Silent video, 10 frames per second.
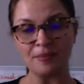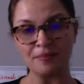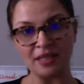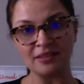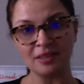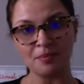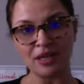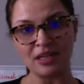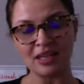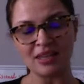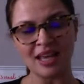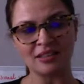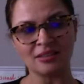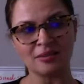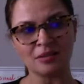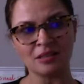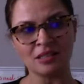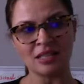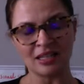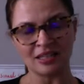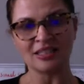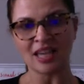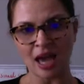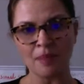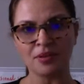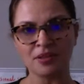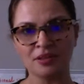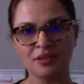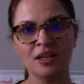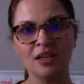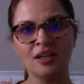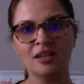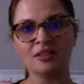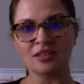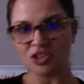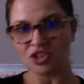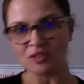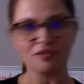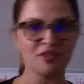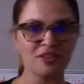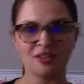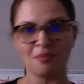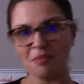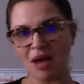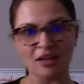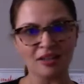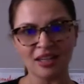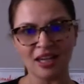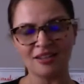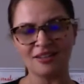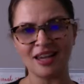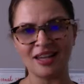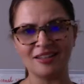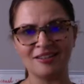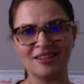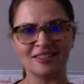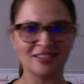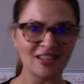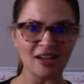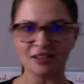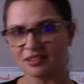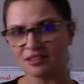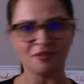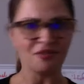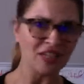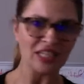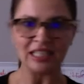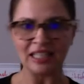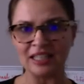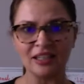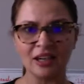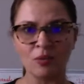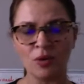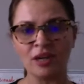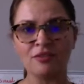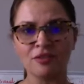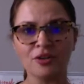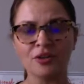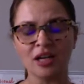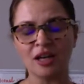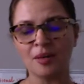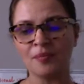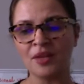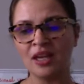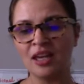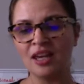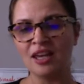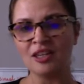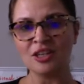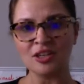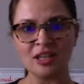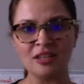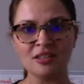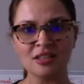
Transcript: messy, but that's needed to happen to shift the muck and the stuck feeling or whatever. You need,